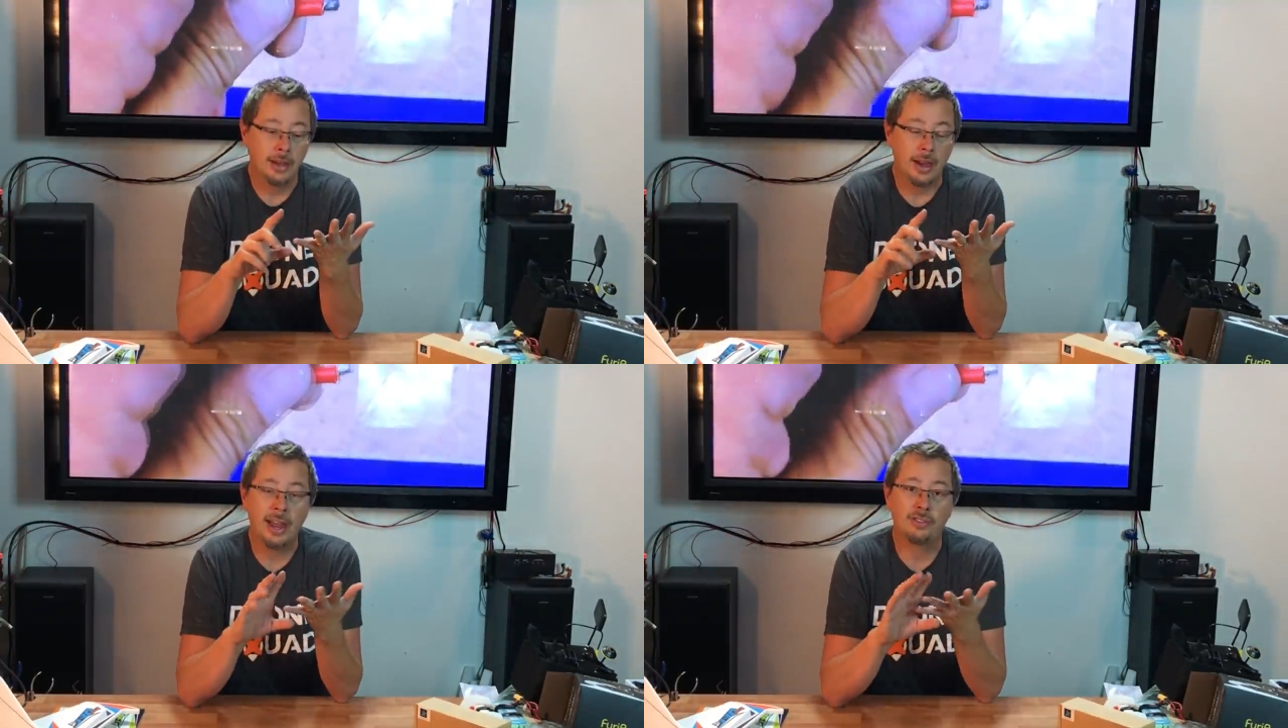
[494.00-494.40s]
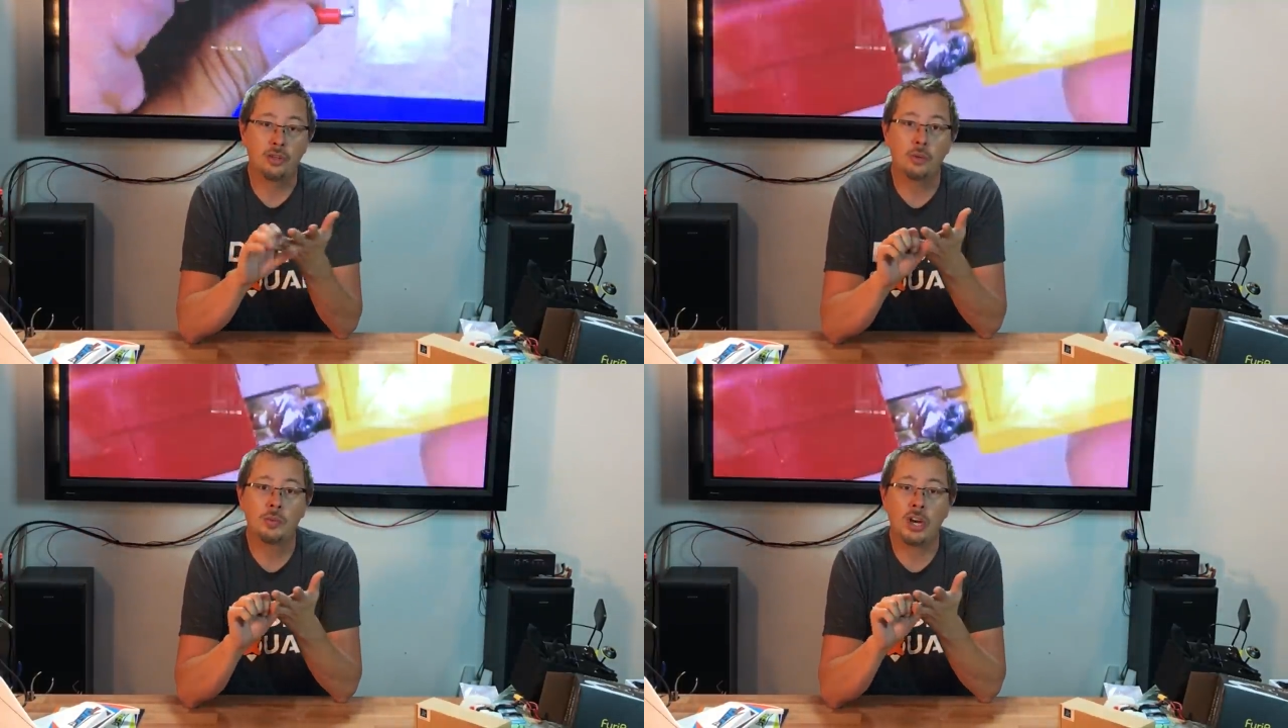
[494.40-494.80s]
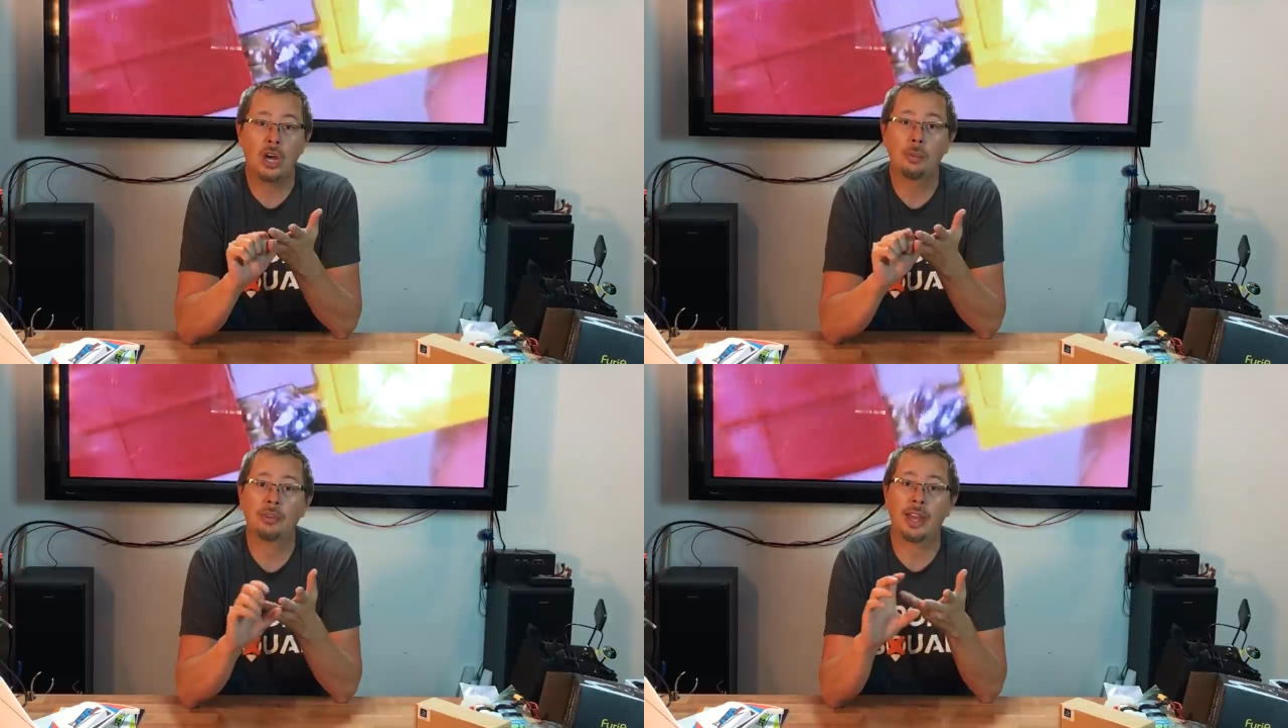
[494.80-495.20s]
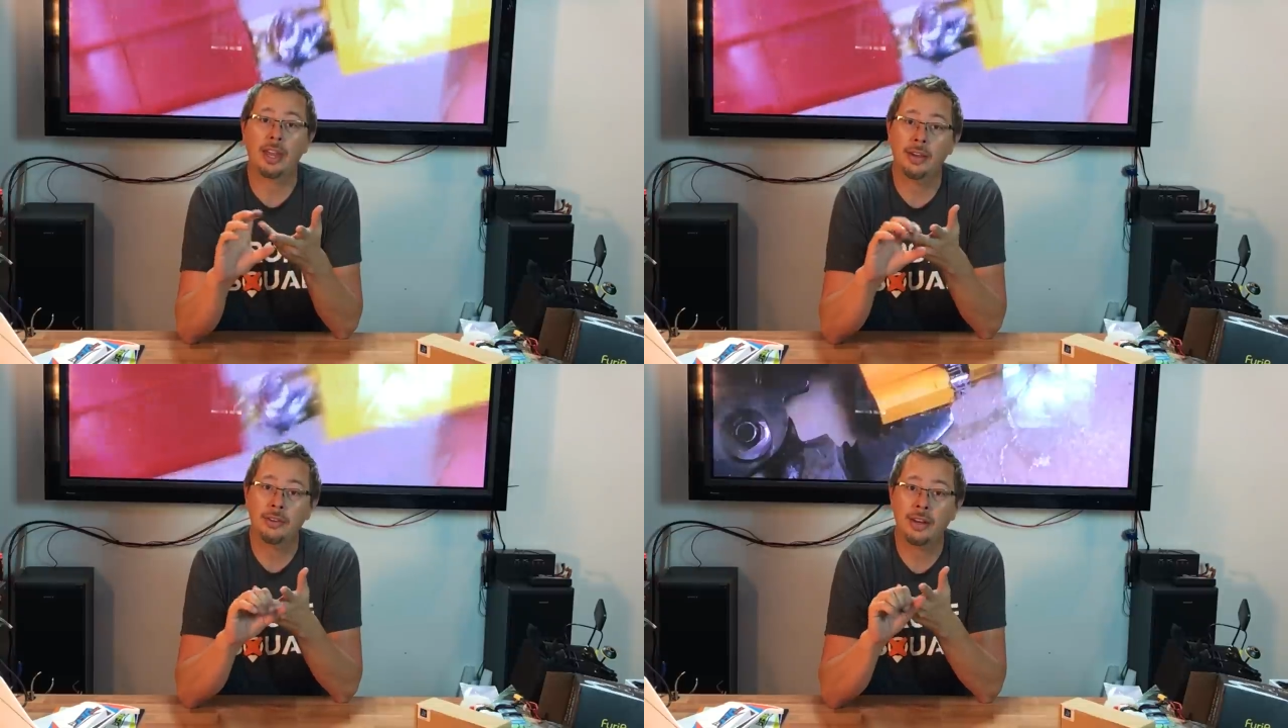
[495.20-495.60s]
I have two jobs
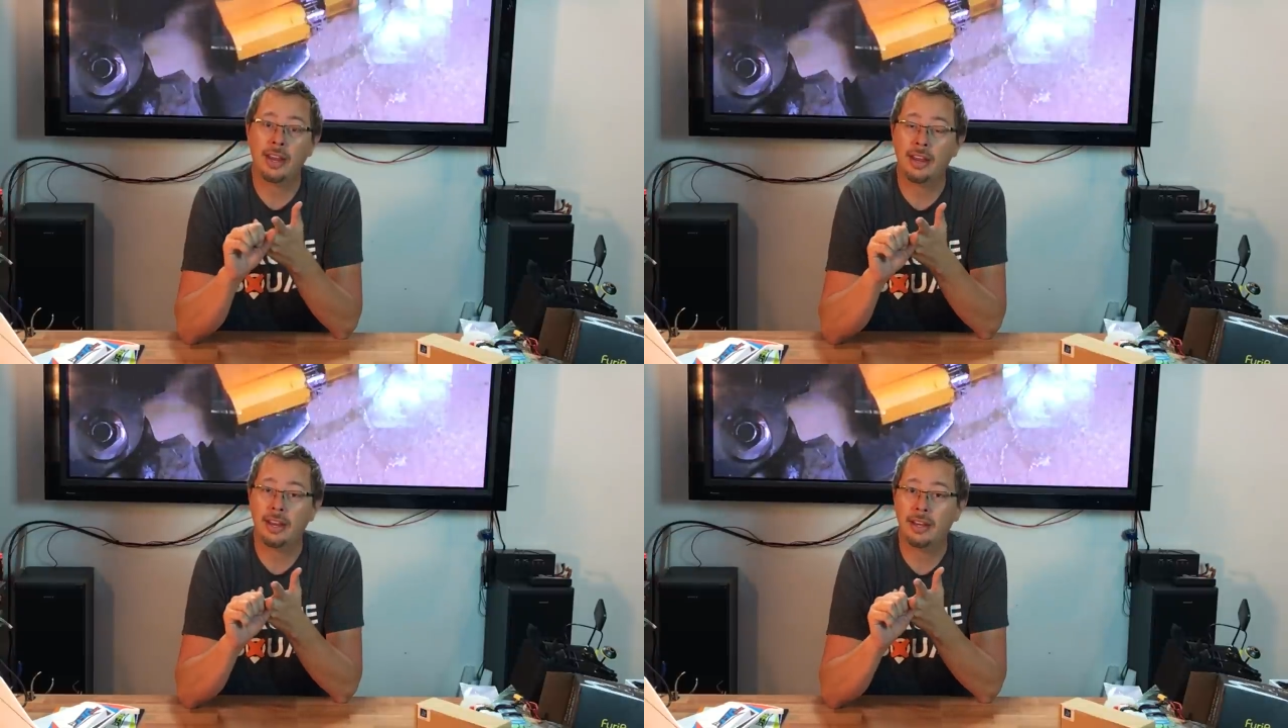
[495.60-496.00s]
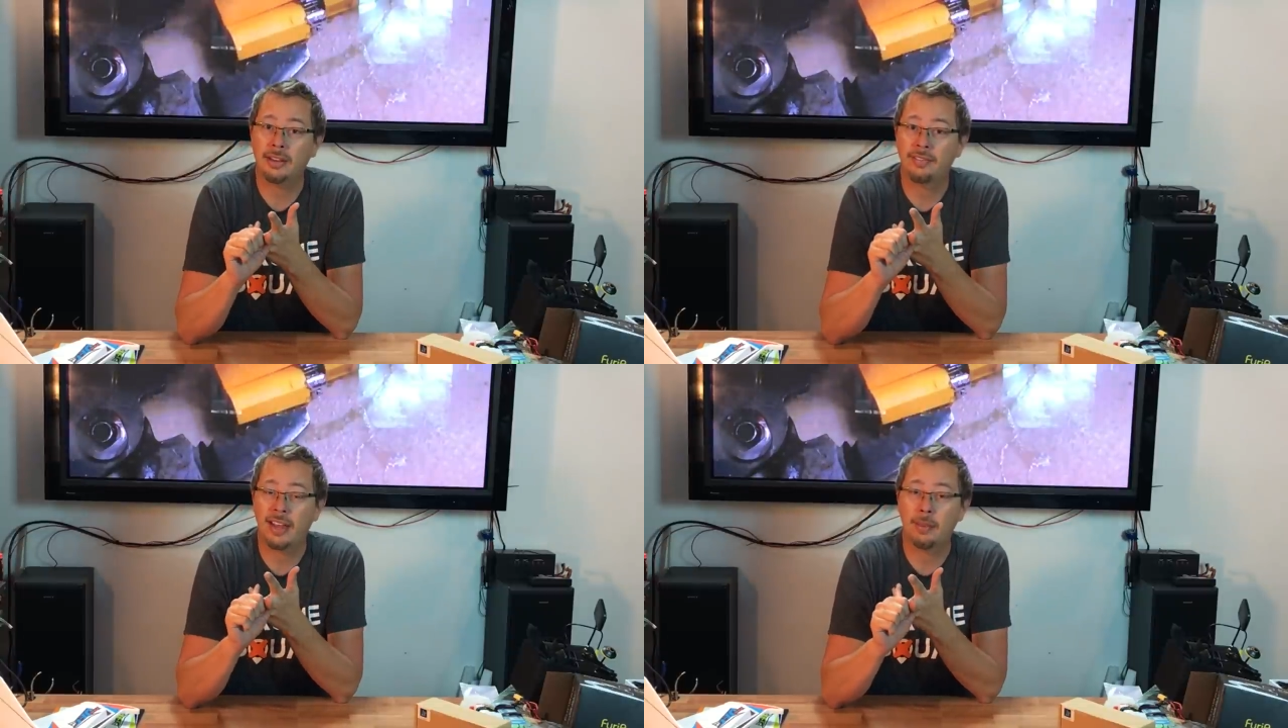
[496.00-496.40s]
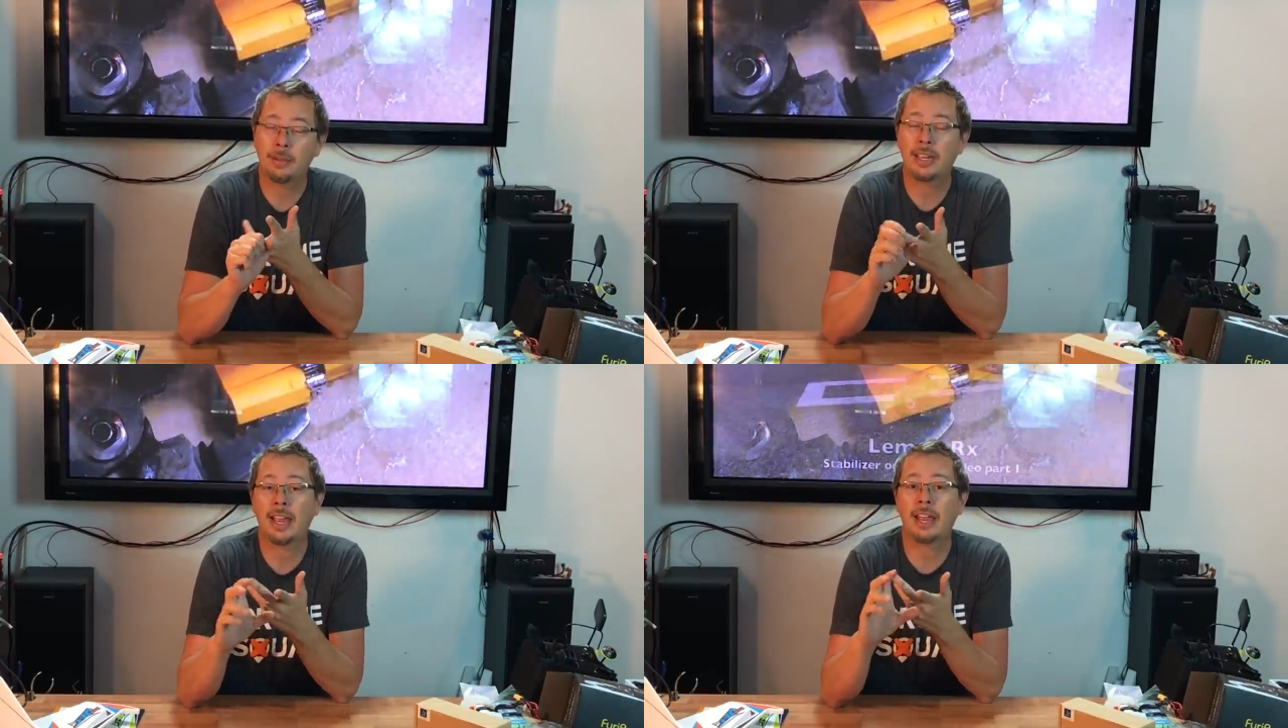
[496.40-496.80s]
and a family